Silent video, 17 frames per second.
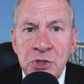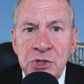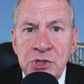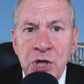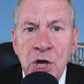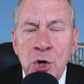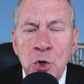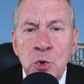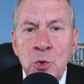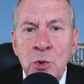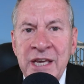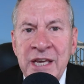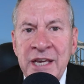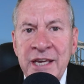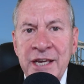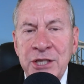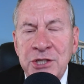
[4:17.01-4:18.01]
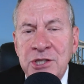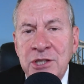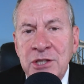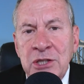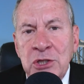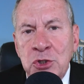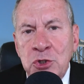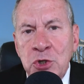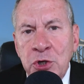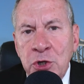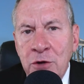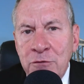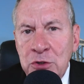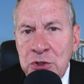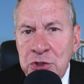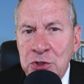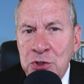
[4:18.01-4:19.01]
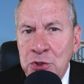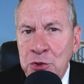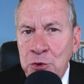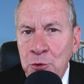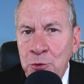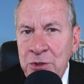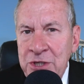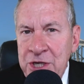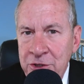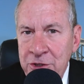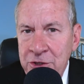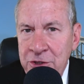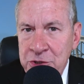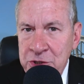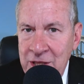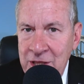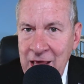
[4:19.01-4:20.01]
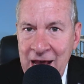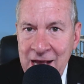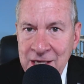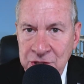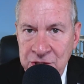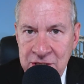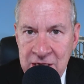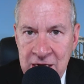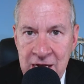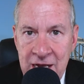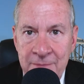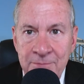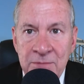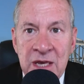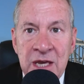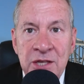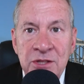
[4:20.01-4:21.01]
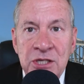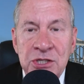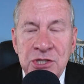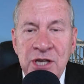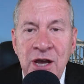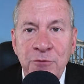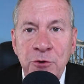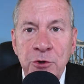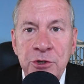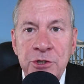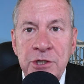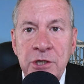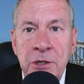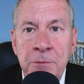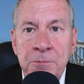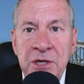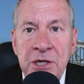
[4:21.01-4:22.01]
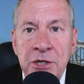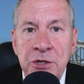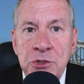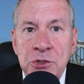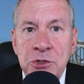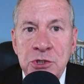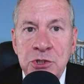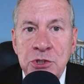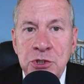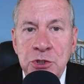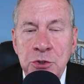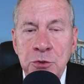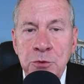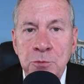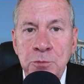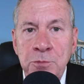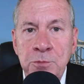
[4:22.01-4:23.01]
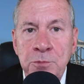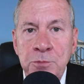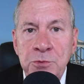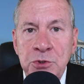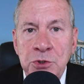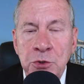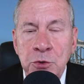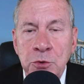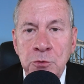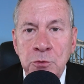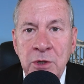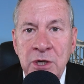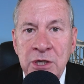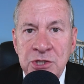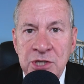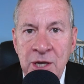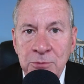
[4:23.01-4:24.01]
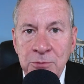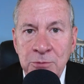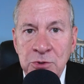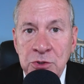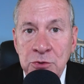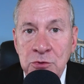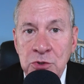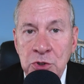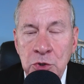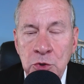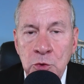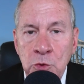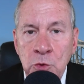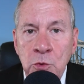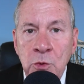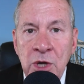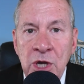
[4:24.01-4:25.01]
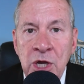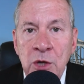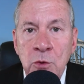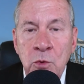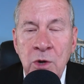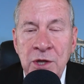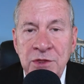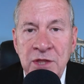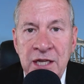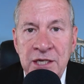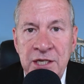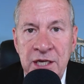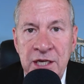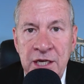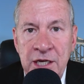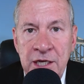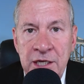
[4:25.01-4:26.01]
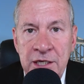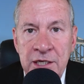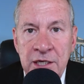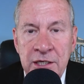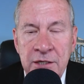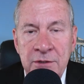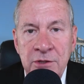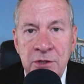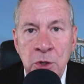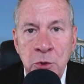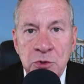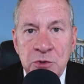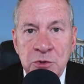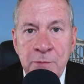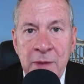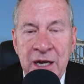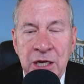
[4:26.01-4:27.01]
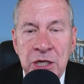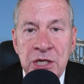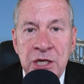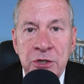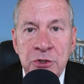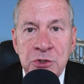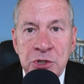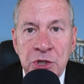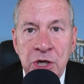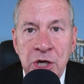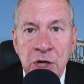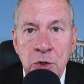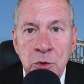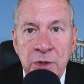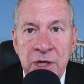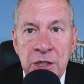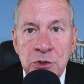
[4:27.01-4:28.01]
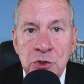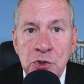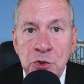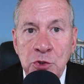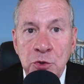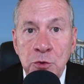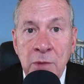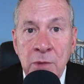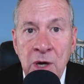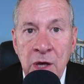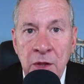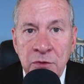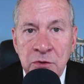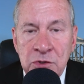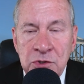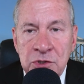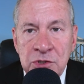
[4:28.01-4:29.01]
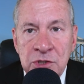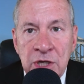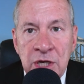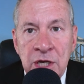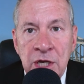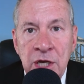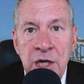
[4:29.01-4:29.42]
So it took over 2 years last time. This effort appears to attempt to do what they did those many years ago in 2 months,